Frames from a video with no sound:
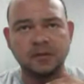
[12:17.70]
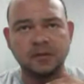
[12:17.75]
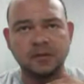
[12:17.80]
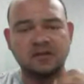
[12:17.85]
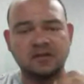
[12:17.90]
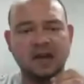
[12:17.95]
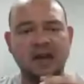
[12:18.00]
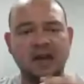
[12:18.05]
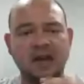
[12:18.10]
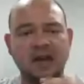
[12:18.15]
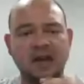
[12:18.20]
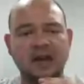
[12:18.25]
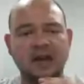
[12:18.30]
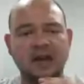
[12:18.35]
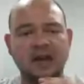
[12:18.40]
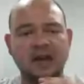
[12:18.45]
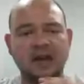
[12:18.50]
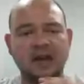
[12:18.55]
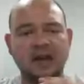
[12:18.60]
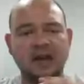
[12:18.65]
aim
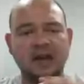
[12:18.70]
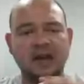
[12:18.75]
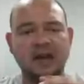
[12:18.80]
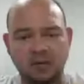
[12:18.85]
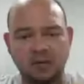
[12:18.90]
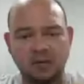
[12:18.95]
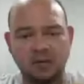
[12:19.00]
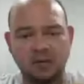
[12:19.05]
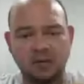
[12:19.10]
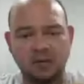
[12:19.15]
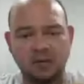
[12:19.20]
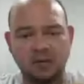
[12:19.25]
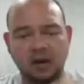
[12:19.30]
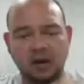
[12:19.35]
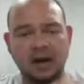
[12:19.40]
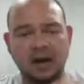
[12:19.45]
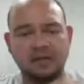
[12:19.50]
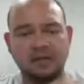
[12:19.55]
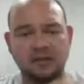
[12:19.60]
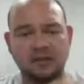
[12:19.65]
or to
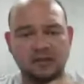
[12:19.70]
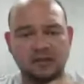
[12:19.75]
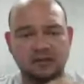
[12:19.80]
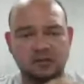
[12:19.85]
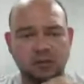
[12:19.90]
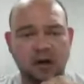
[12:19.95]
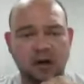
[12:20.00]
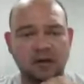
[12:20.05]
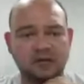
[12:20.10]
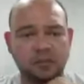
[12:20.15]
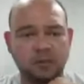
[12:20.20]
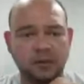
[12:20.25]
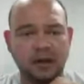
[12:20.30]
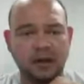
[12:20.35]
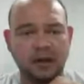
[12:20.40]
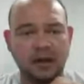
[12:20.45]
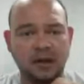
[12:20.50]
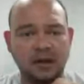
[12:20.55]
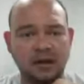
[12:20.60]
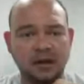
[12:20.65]
drive the swash
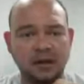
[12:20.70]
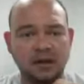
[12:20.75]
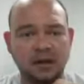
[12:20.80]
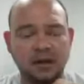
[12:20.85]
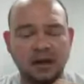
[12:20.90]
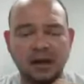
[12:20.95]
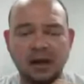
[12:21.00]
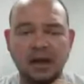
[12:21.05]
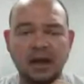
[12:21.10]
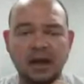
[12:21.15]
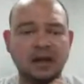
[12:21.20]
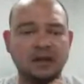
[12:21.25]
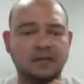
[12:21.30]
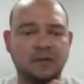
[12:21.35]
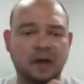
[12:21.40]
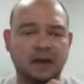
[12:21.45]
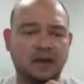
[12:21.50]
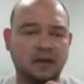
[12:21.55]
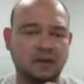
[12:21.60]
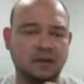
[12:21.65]
blade in
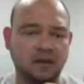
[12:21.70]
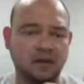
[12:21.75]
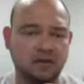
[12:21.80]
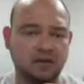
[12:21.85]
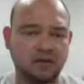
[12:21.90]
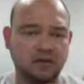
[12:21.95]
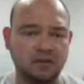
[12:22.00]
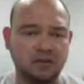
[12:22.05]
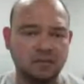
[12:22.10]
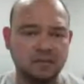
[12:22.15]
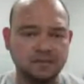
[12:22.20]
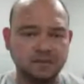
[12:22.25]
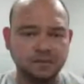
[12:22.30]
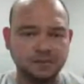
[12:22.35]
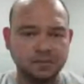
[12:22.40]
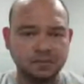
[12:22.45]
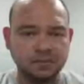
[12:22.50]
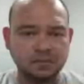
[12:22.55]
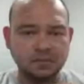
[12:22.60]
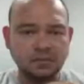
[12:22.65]
any flight condition.
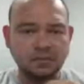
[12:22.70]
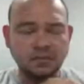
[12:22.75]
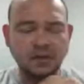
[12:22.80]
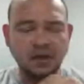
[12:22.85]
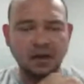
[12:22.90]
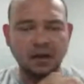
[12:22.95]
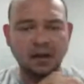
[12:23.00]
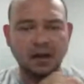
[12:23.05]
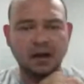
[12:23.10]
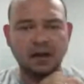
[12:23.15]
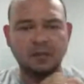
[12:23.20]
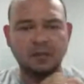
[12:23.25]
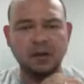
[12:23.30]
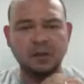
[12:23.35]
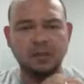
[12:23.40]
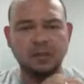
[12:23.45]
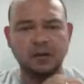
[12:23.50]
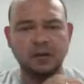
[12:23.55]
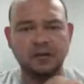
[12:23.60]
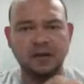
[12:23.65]
A lot of
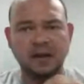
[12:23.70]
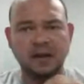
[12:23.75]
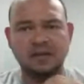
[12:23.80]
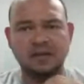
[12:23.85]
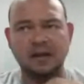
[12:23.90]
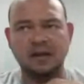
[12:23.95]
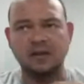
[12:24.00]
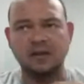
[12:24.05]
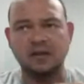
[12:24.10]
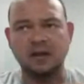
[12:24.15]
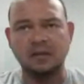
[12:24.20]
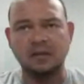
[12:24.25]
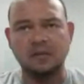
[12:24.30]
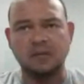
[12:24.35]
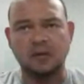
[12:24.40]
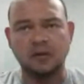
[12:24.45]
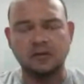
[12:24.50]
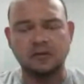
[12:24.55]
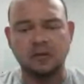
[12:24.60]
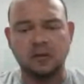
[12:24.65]
people think that you need
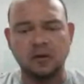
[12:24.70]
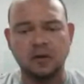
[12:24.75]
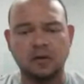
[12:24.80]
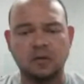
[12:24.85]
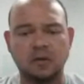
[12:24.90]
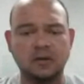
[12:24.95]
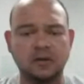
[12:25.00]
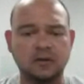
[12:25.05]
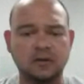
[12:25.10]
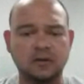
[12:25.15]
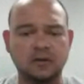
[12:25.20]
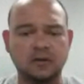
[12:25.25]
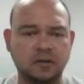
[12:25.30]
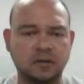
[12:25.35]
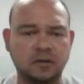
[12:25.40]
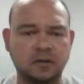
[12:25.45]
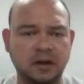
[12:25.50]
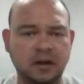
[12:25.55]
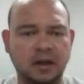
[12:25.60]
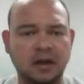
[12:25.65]
more torque when you do
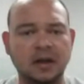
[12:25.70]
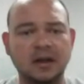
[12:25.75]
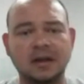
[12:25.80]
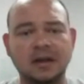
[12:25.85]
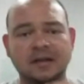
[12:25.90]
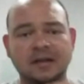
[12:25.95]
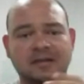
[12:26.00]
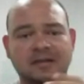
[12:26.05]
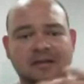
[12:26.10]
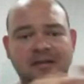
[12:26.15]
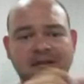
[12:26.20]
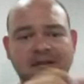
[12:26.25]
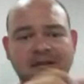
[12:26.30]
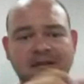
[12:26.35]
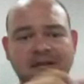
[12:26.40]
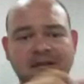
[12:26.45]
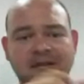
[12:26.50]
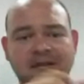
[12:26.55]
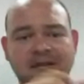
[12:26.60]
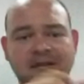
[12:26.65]
3D. This is
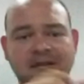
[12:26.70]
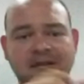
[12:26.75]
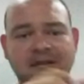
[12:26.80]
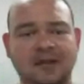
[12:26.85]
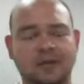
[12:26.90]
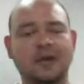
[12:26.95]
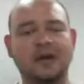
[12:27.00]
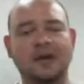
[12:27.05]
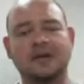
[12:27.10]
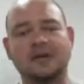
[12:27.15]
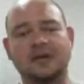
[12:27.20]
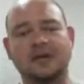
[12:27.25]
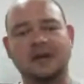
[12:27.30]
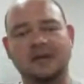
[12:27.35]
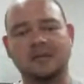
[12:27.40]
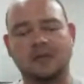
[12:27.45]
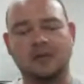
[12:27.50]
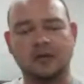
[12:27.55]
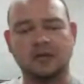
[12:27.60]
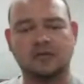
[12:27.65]
true. You
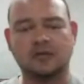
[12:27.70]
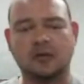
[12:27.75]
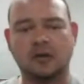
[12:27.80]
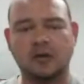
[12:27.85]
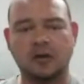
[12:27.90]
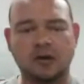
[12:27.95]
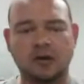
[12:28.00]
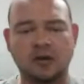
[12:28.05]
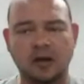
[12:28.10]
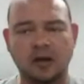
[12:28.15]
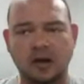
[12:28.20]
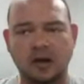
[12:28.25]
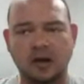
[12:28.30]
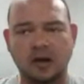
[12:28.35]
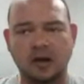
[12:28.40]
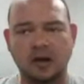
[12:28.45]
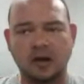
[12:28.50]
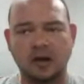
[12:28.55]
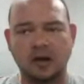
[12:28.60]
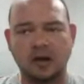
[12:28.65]
need more torque.
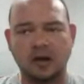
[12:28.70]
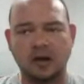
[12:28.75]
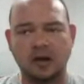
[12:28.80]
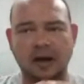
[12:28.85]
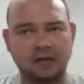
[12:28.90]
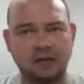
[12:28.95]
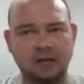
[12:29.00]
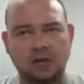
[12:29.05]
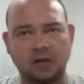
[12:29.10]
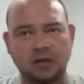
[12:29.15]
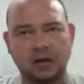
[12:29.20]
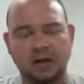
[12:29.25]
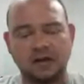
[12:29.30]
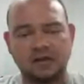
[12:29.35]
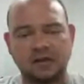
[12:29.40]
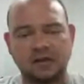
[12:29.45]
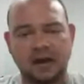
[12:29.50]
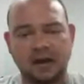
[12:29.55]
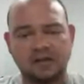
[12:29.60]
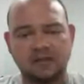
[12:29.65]
The torque
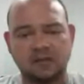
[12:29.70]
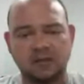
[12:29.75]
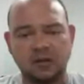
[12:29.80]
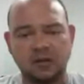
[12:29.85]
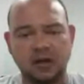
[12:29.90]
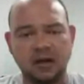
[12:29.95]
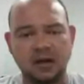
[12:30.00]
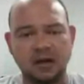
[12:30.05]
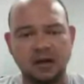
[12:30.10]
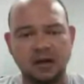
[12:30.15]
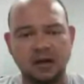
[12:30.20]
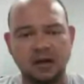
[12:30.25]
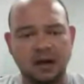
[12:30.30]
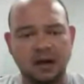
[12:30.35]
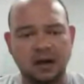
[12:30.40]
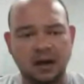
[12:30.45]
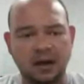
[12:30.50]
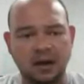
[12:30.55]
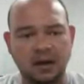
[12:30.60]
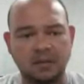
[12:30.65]
is actually
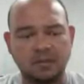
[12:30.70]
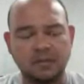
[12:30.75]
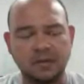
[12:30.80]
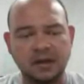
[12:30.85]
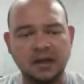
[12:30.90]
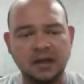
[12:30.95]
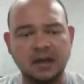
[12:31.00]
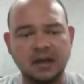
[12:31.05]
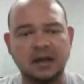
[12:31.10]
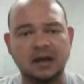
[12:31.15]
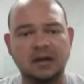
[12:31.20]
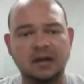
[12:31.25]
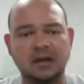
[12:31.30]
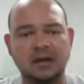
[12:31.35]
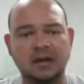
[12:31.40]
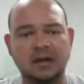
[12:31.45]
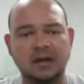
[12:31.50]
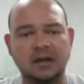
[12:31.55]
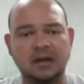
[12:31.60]
needed